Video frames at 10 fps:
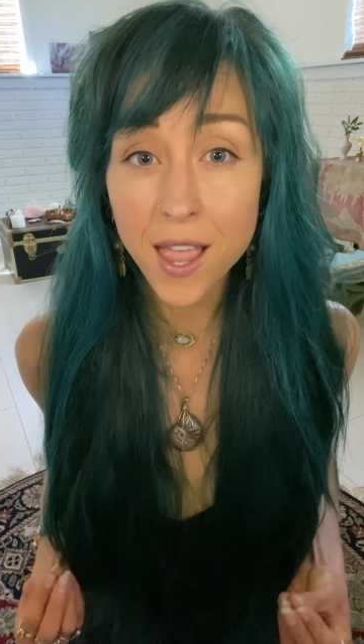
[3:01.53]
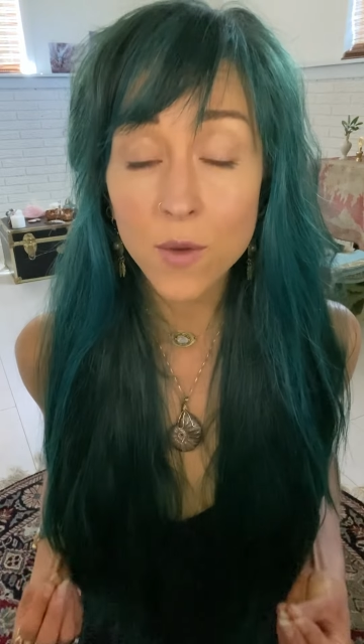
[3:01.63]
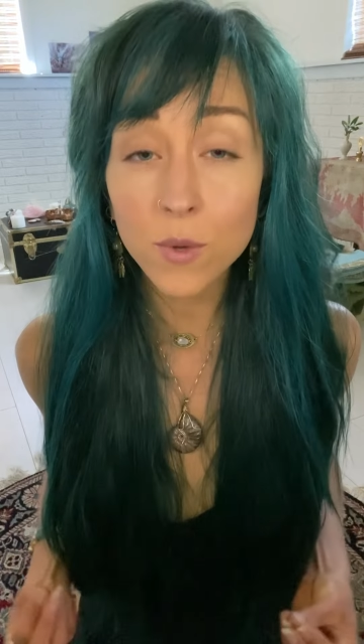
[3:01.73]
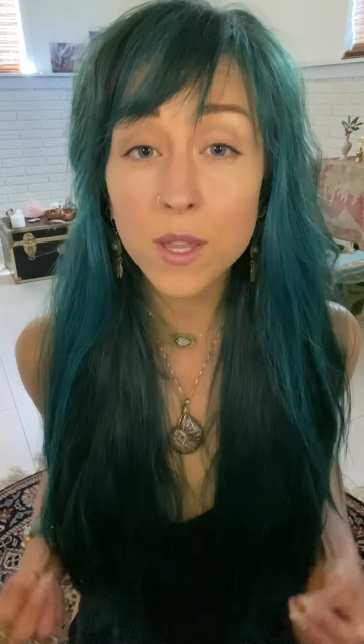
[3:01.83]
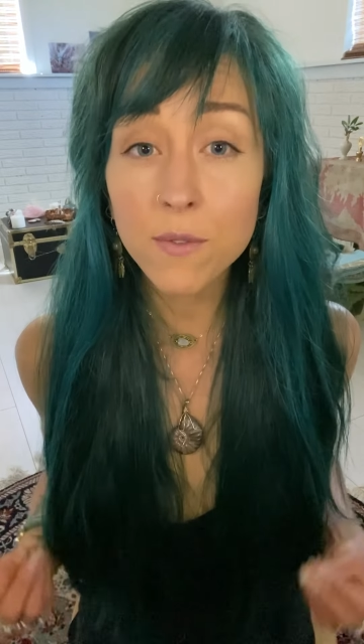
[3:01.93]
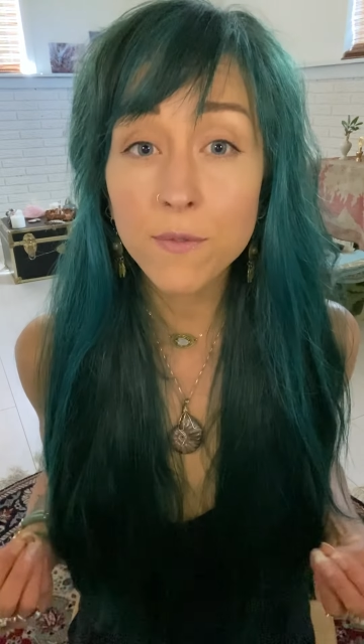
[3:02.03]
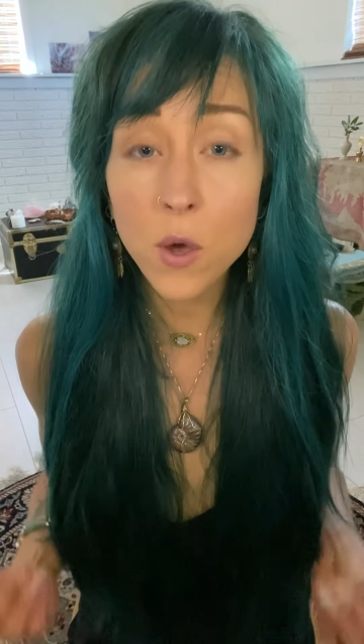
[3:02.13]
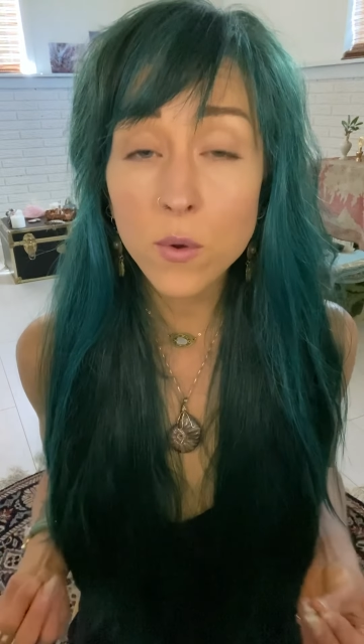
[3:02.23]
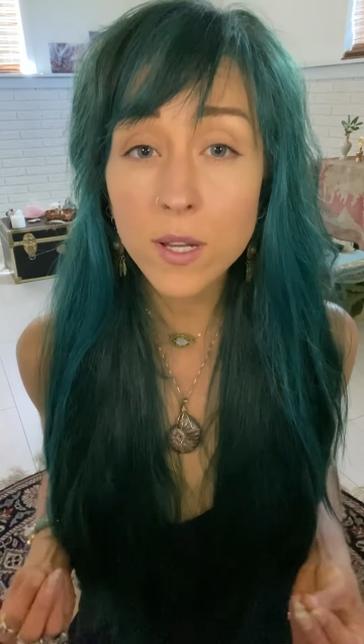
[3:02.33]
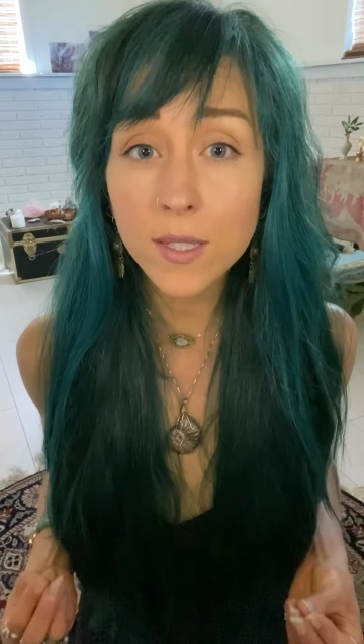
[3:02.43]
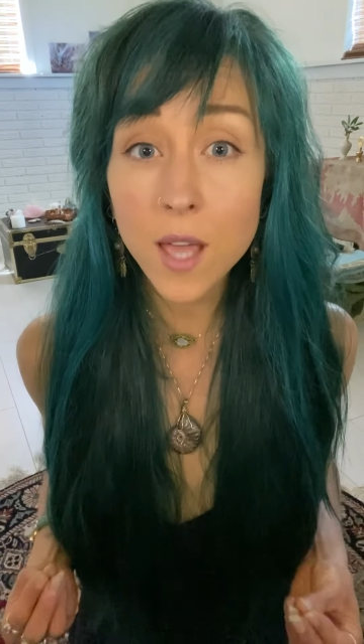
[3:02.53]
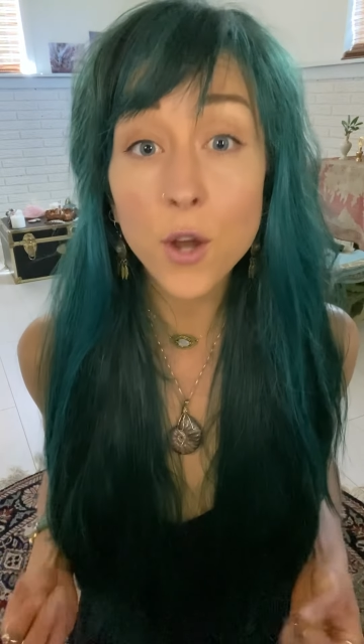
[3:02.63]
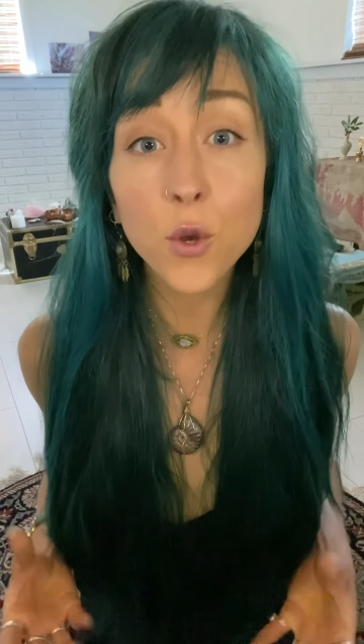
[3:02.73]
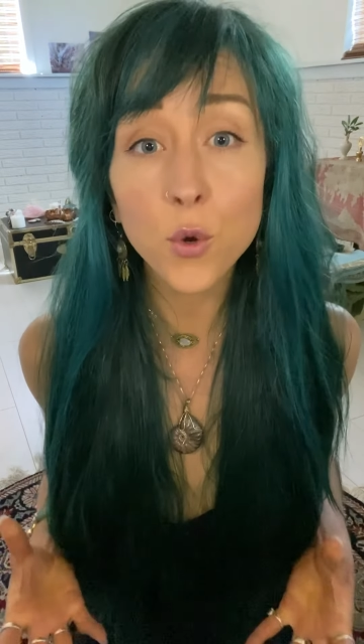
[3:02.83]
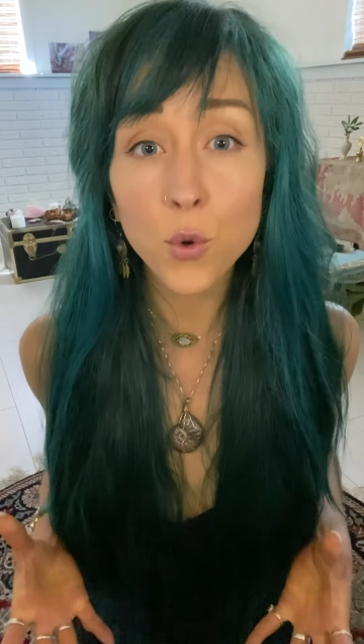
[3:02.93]
Really focus
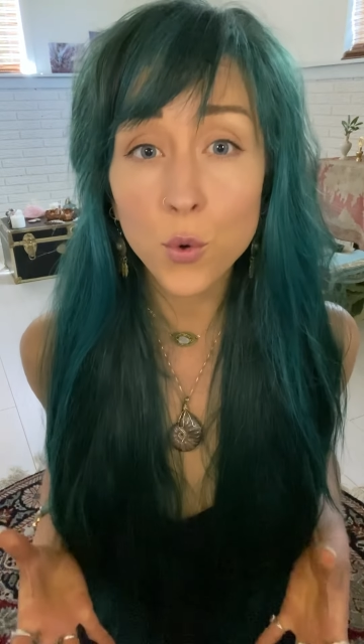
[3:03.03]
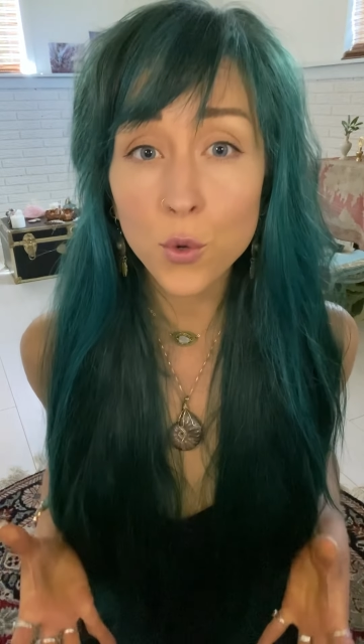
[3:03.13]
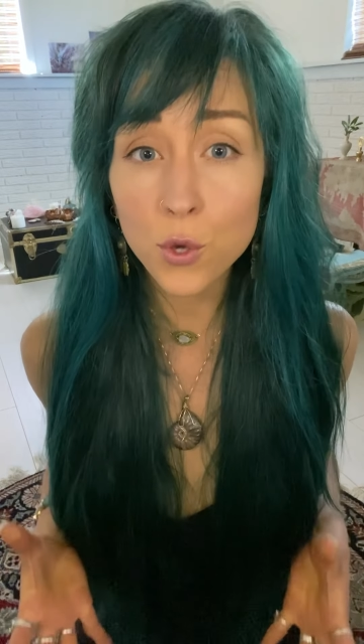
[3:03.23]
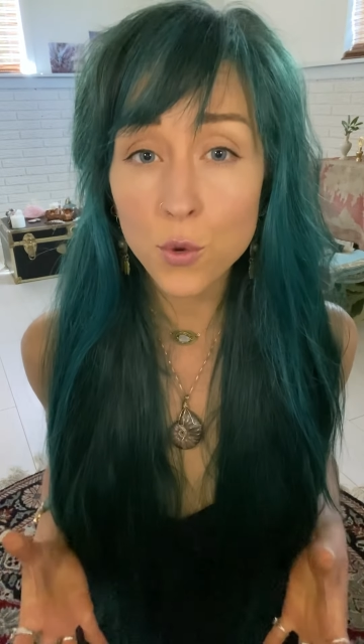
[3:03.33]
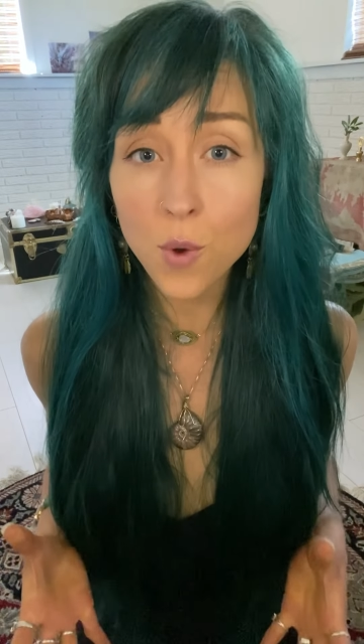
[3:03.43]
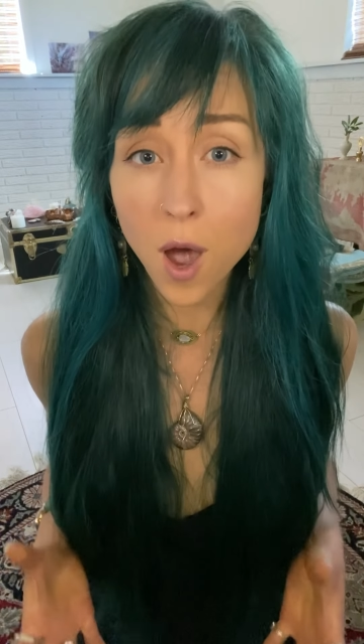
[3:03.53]
on who you